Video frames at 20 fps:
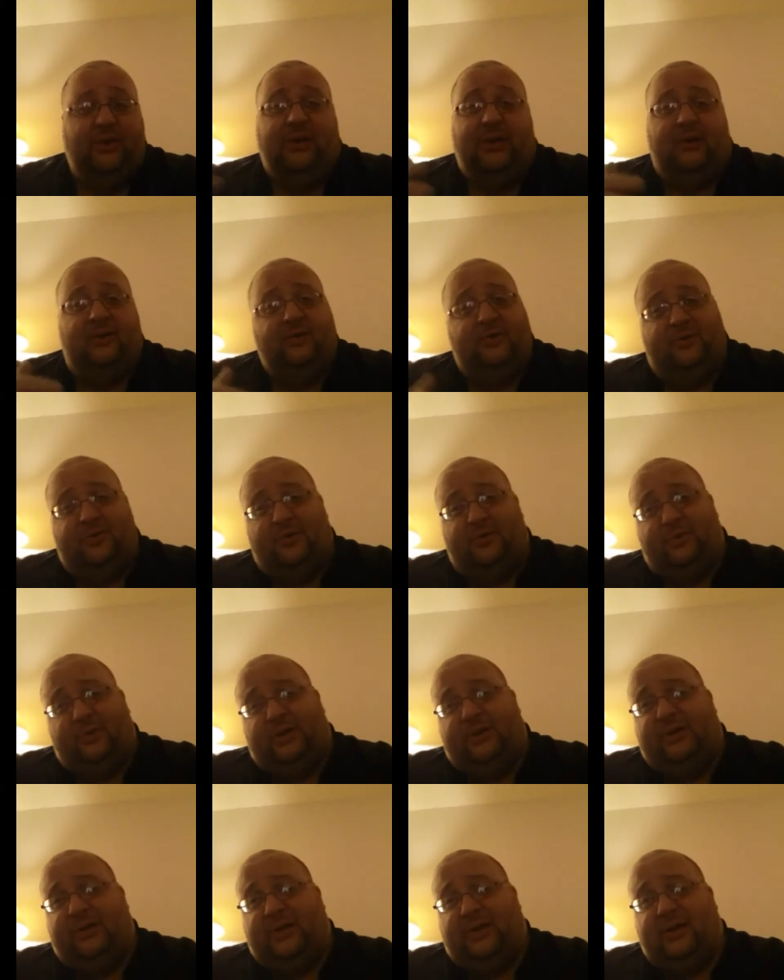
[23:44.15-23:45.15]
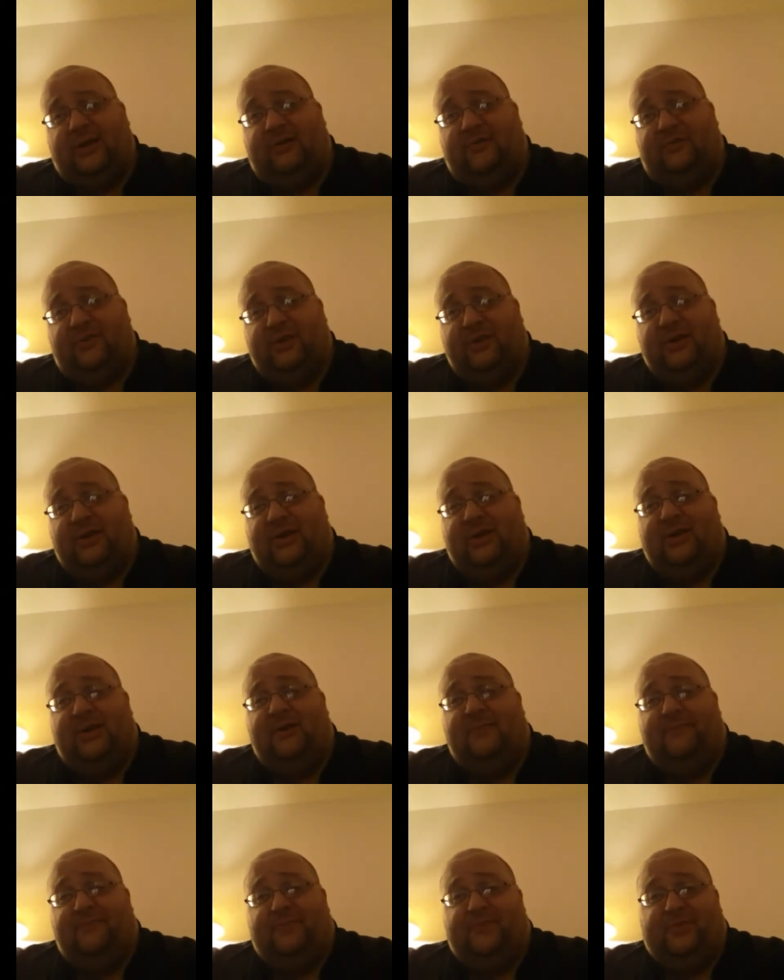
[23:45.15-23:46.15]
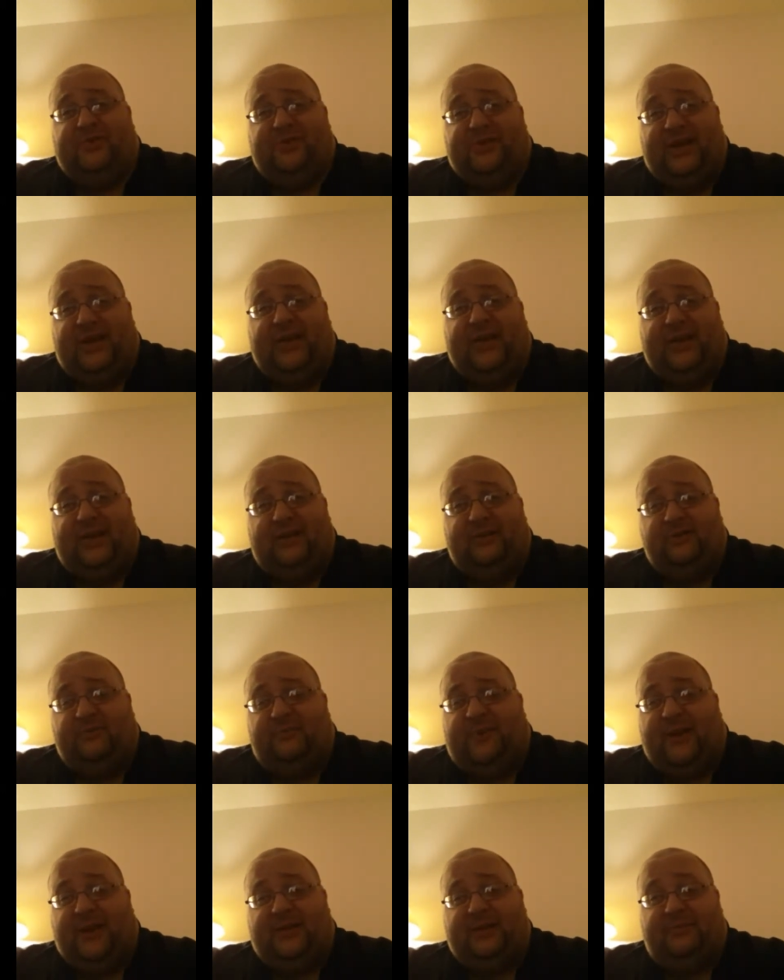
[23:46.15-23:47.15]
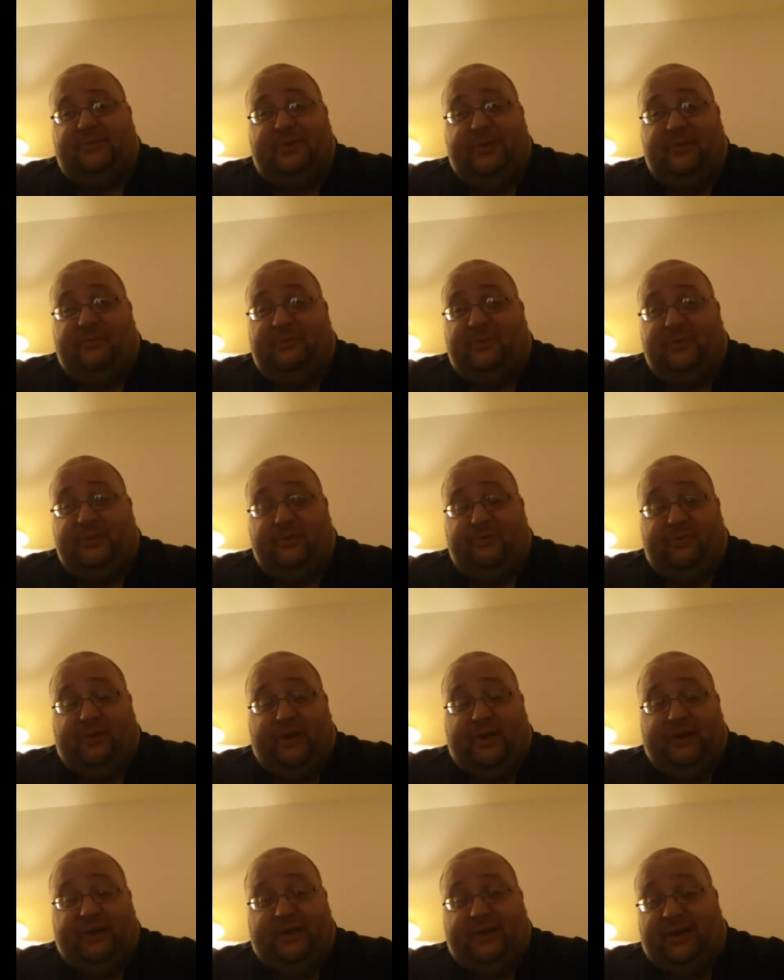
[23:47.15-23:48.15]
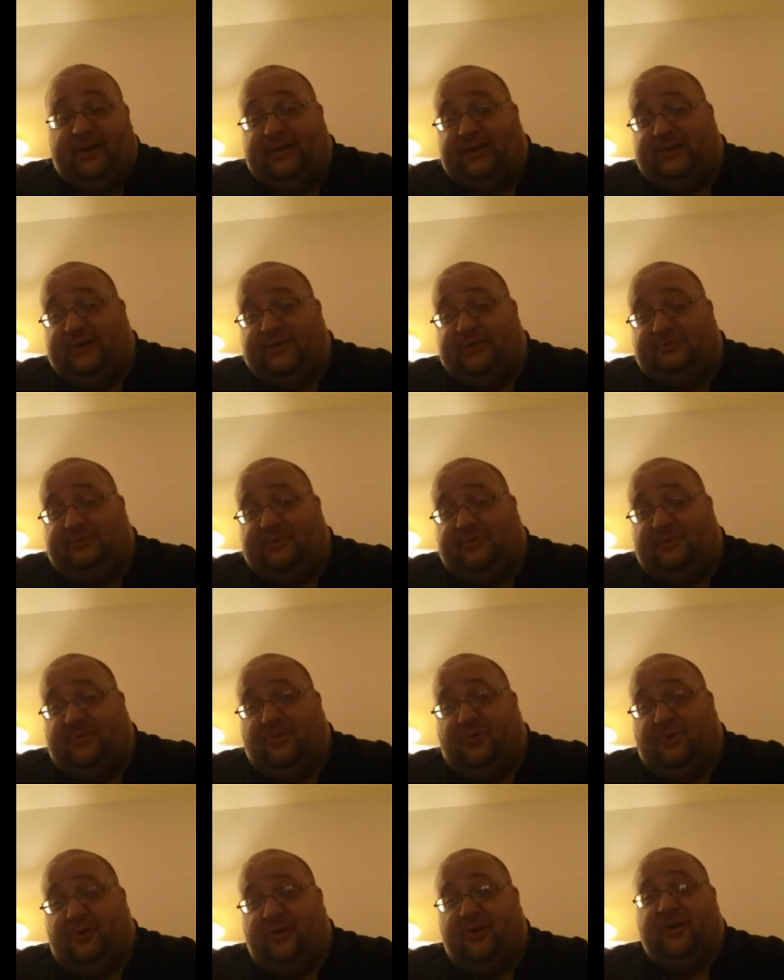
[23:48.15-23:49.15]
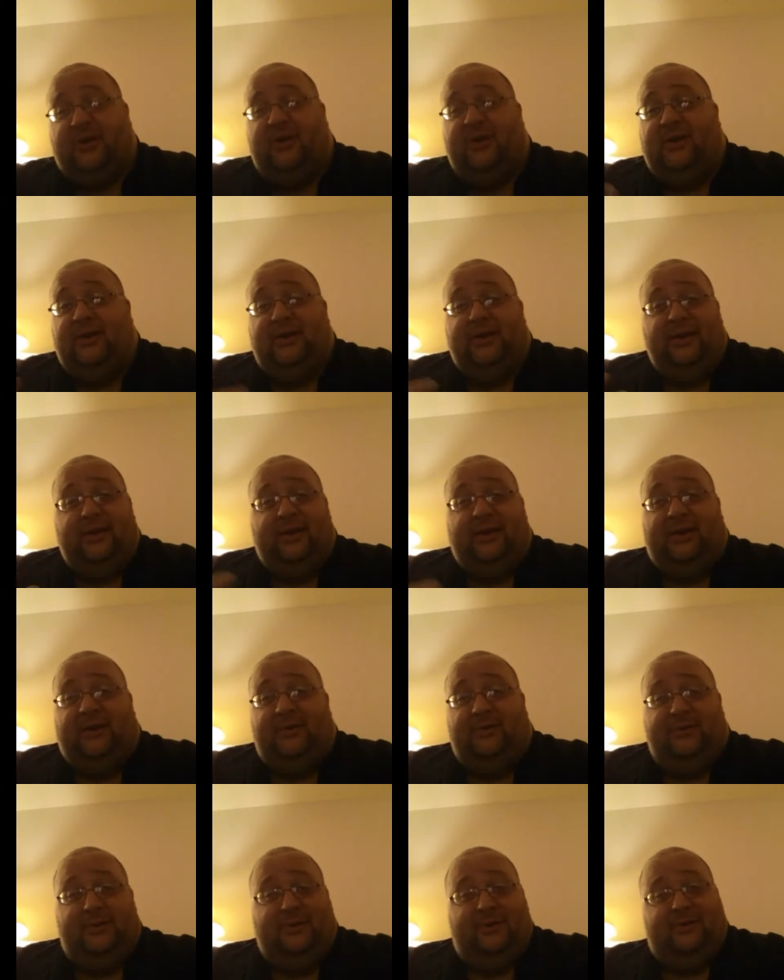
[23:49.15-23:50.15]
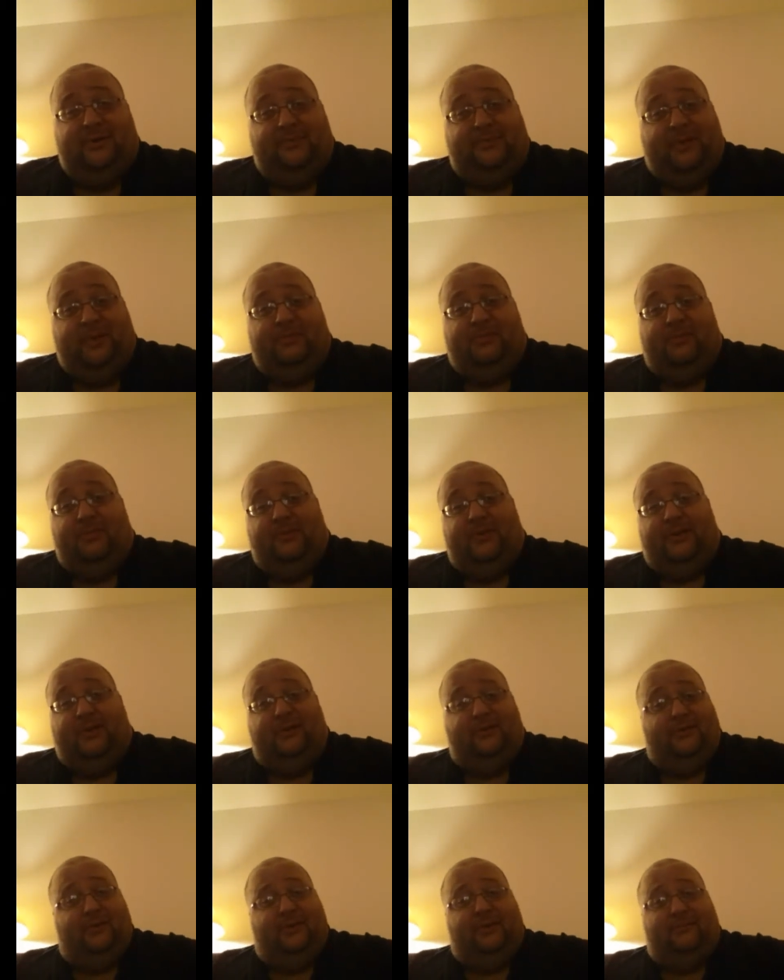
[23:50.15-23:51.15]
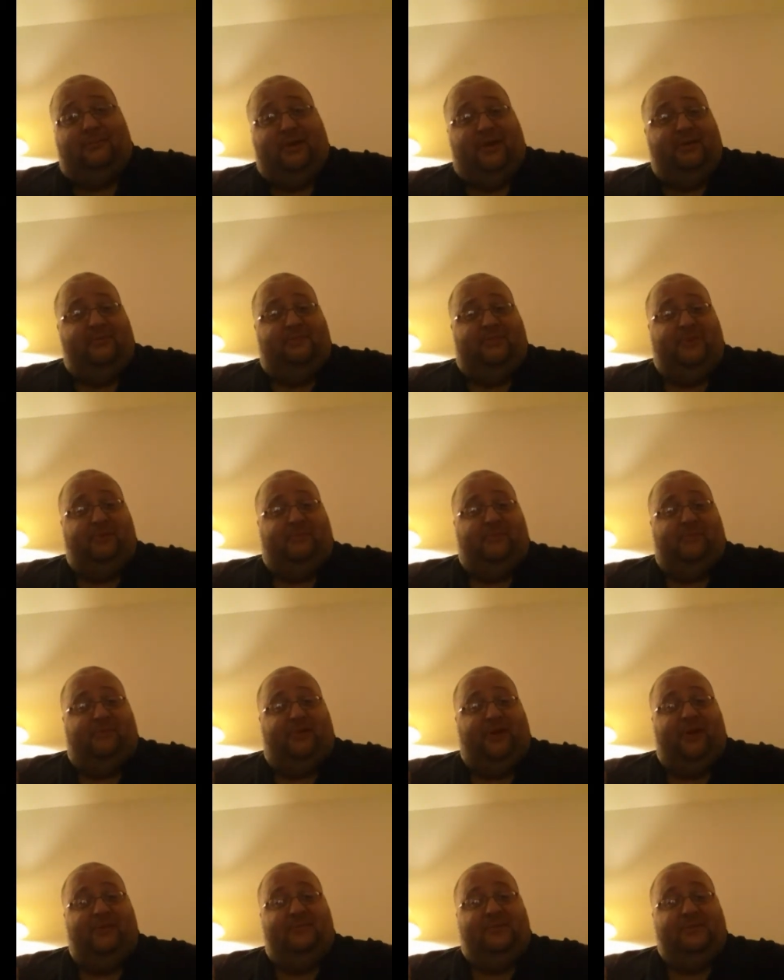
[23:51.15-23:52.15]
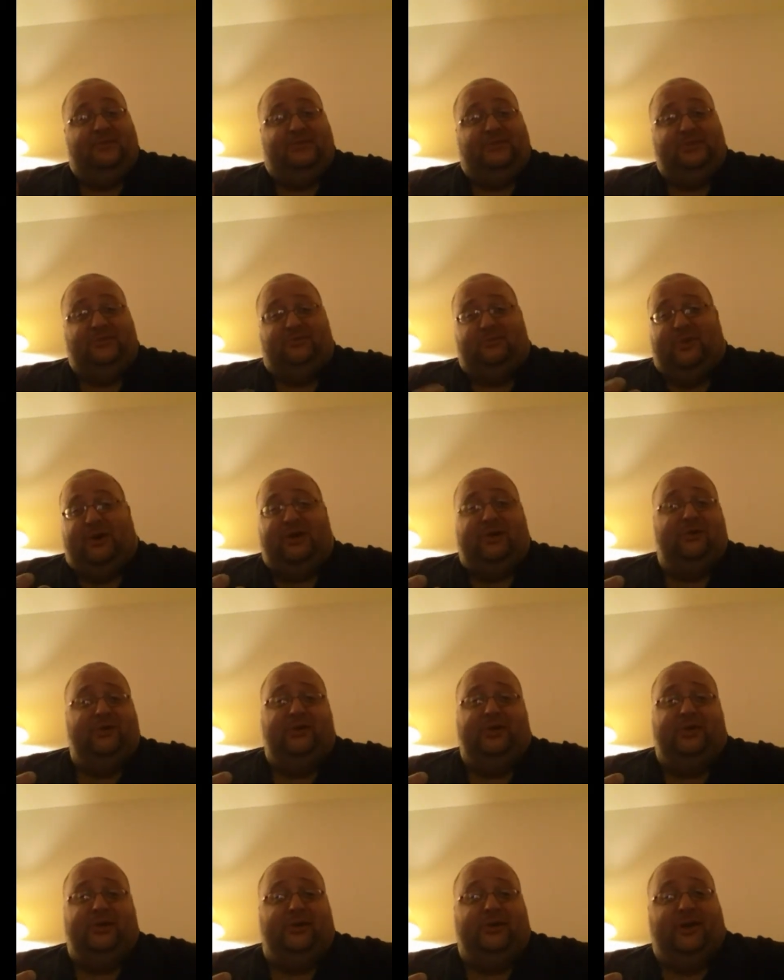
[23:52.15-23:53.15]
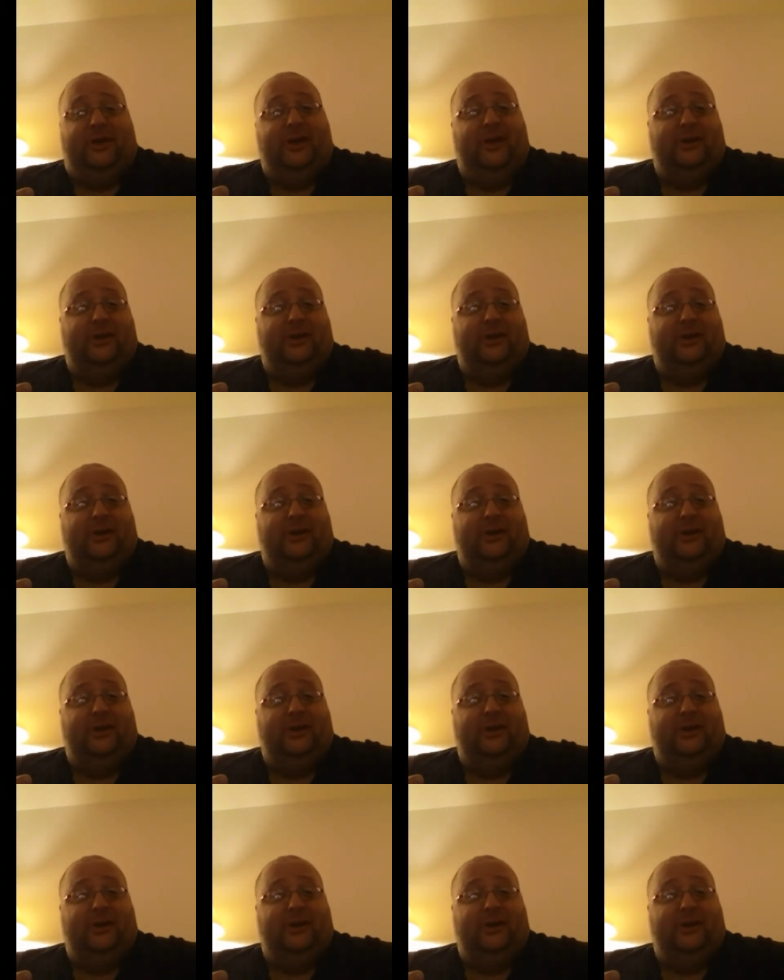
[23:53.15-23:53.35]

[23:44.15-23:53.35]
You know, if you're willing enough to take, it goes back to people that played characters before, you know, the people that, that made people famous just by doing their